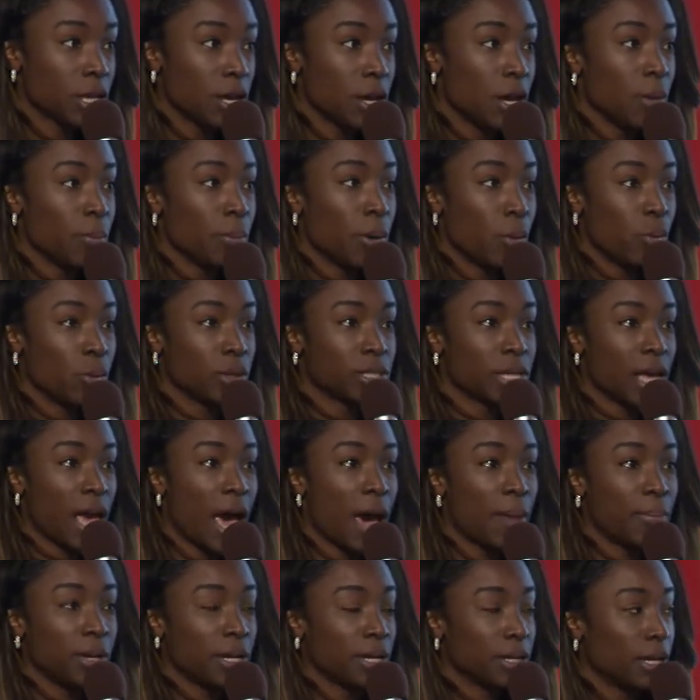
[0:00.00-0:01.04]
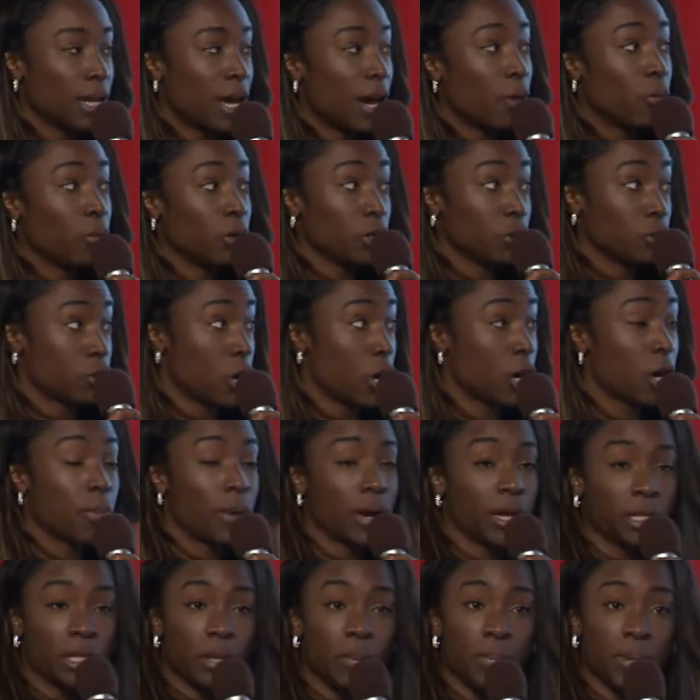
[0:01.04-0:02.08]
But what's happening a lot when you talk
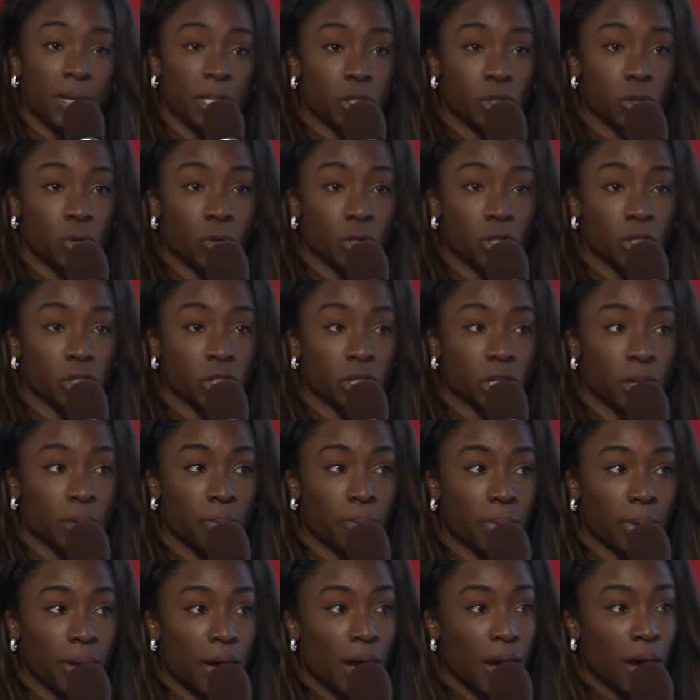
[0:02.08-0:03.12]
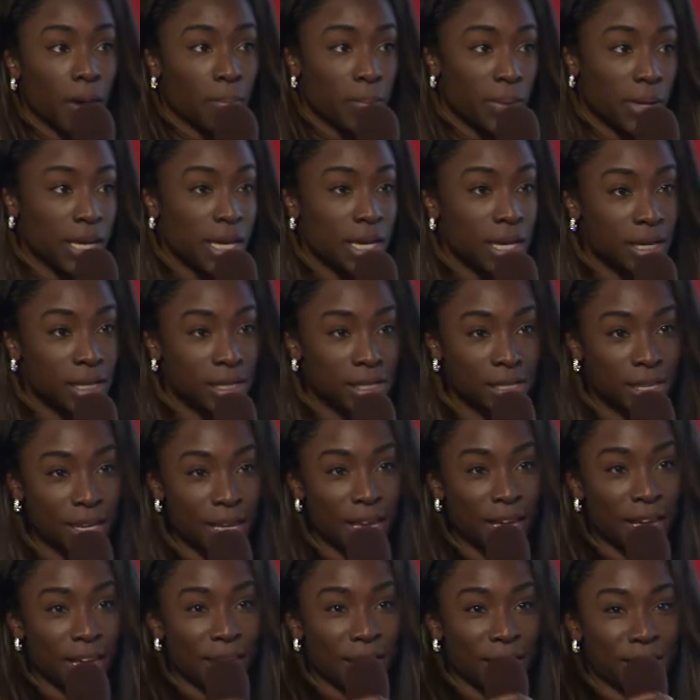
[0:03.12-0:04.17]
about the mentorship piece
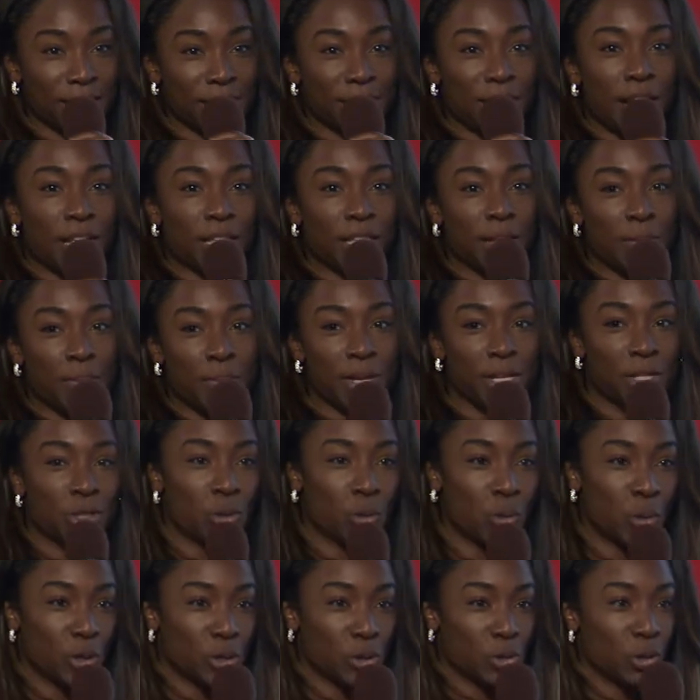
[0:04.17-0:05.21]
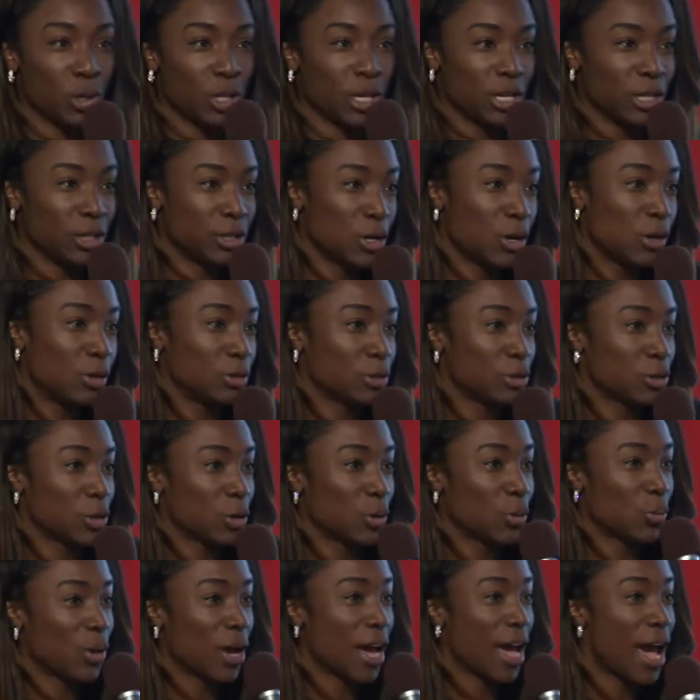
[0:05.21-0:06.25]
is that the mentors or the adults
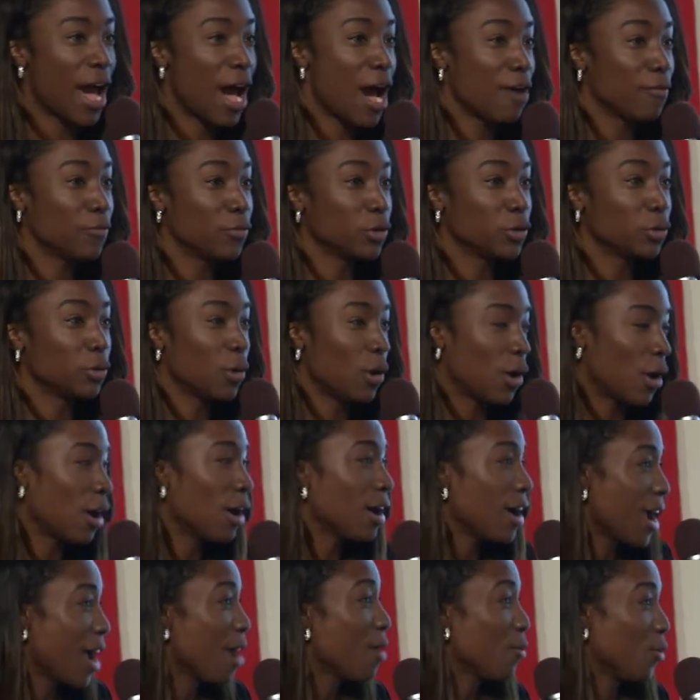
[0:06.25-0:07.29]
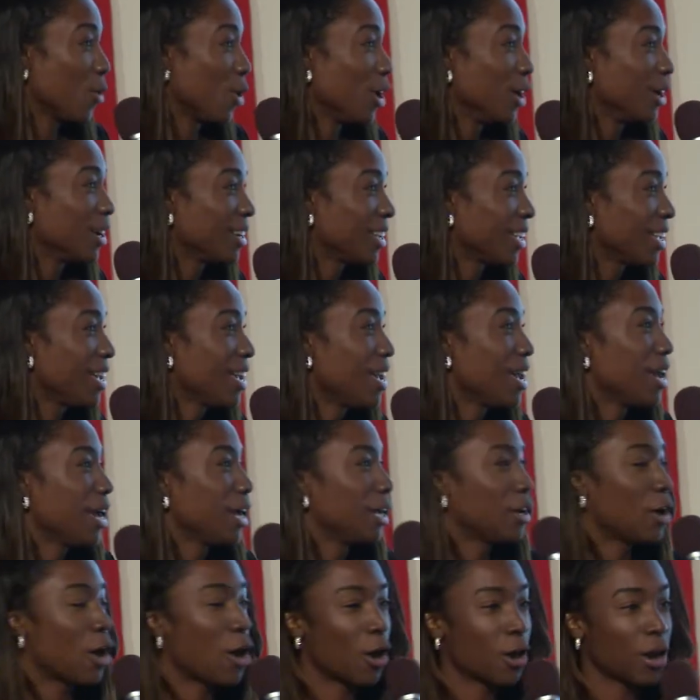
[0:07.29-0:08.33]
or what have you are at work
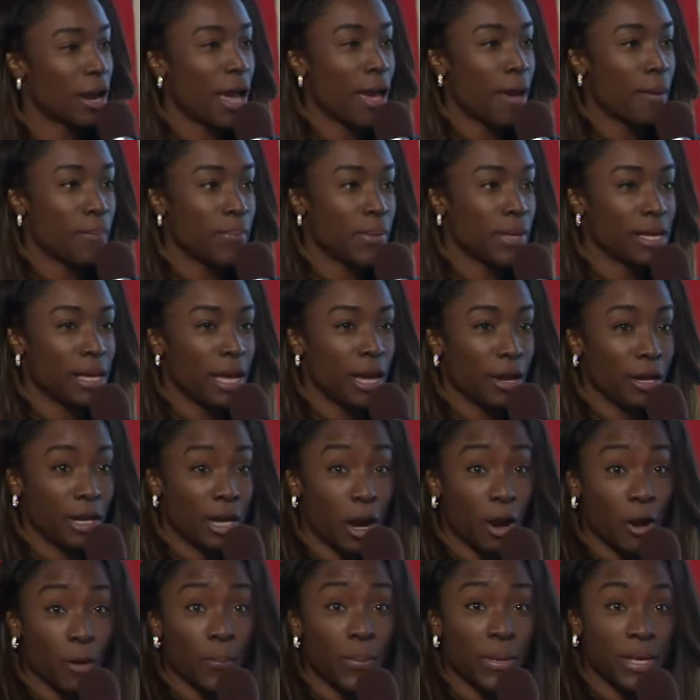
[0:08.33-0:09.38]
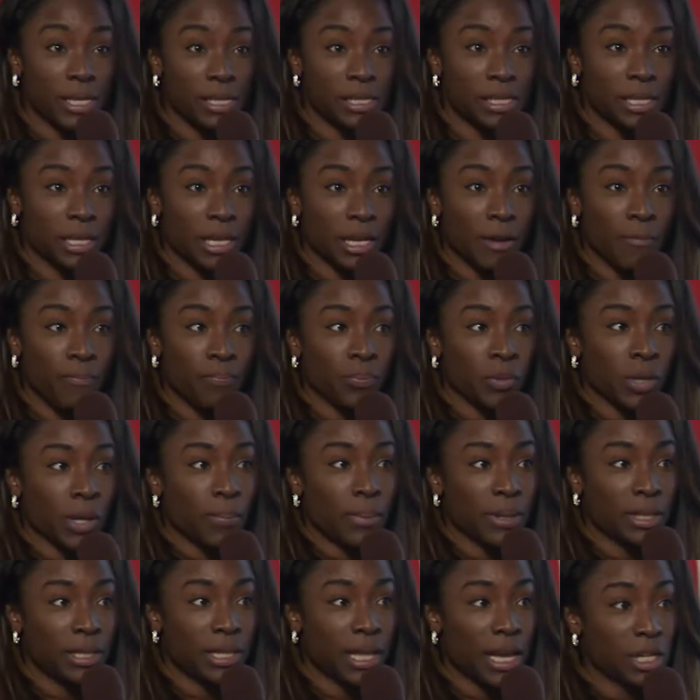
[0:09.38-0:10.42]
and are busy,
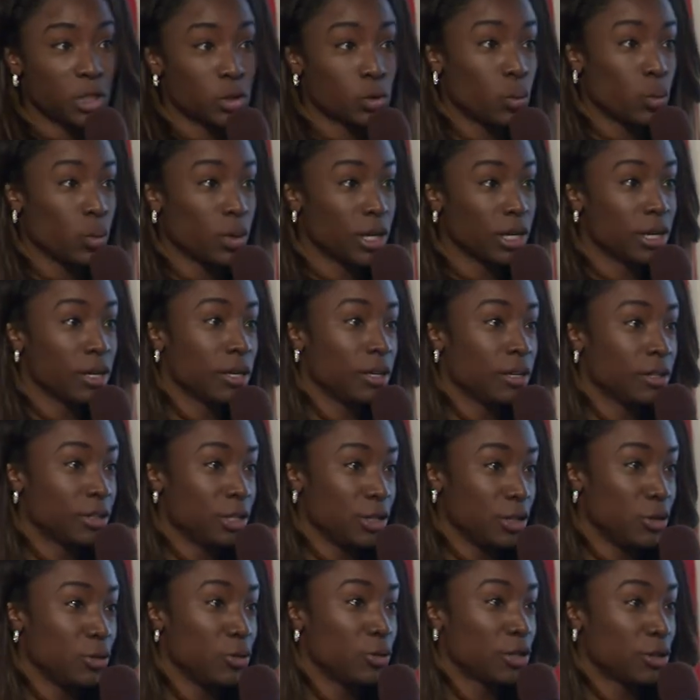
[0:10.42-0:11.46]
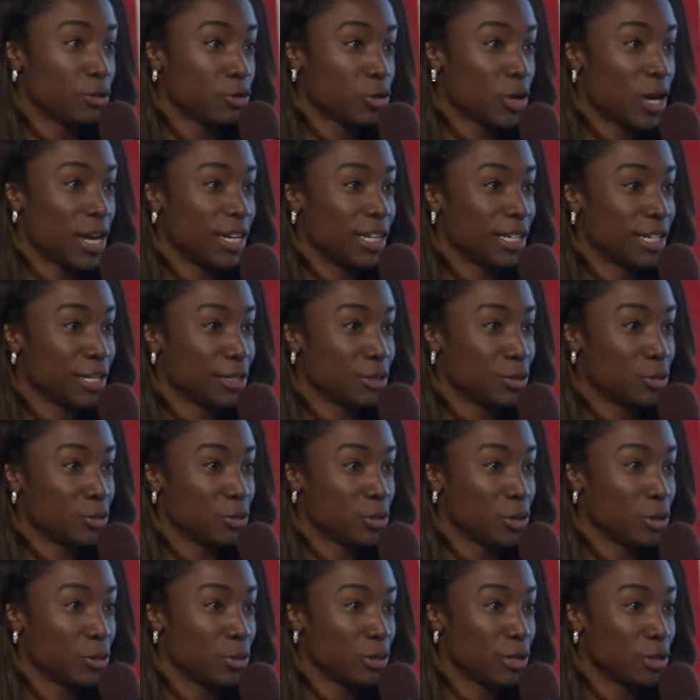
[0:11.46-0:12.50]
but that's where the youth are trying to get
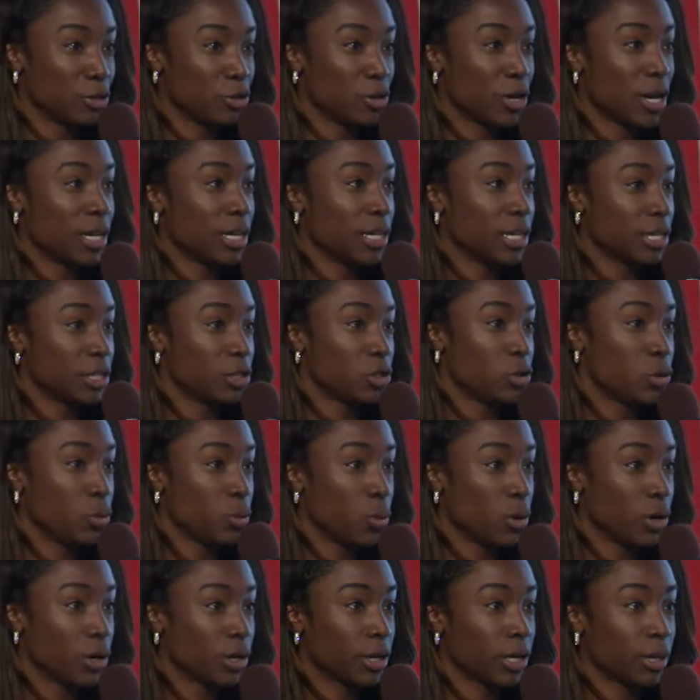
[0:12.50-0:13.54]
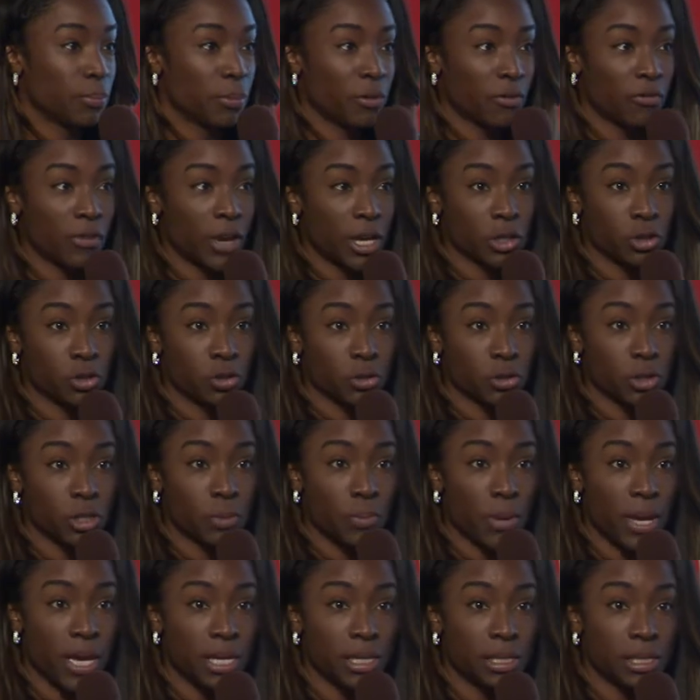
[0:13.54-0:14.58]
to too. They're trying to get to work and professional
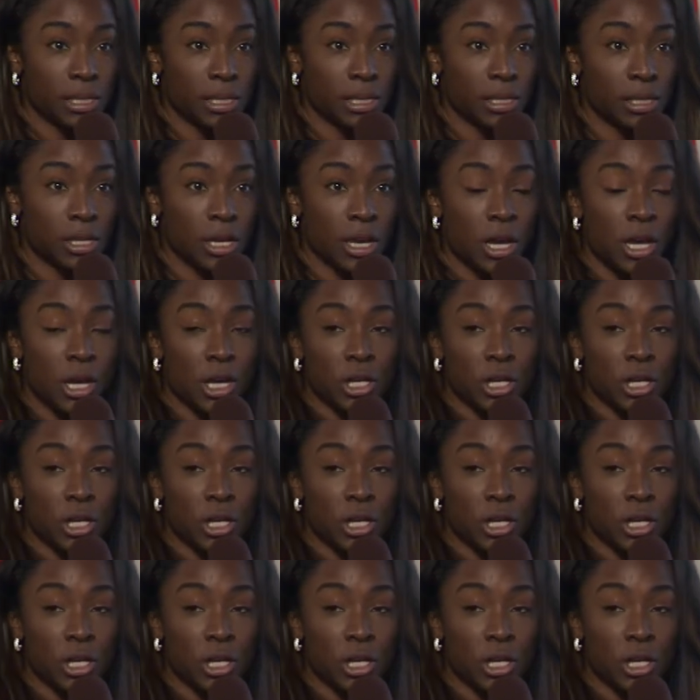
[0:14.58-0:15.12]
spaces.